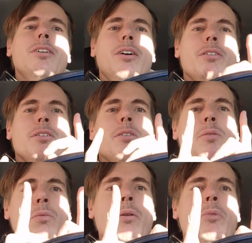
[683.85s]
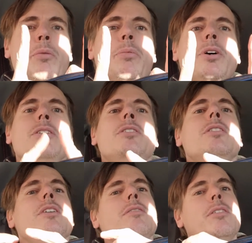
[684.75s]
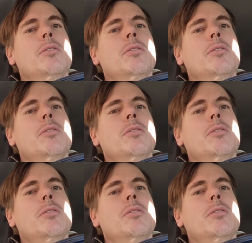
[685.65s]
Oh, one more point. If you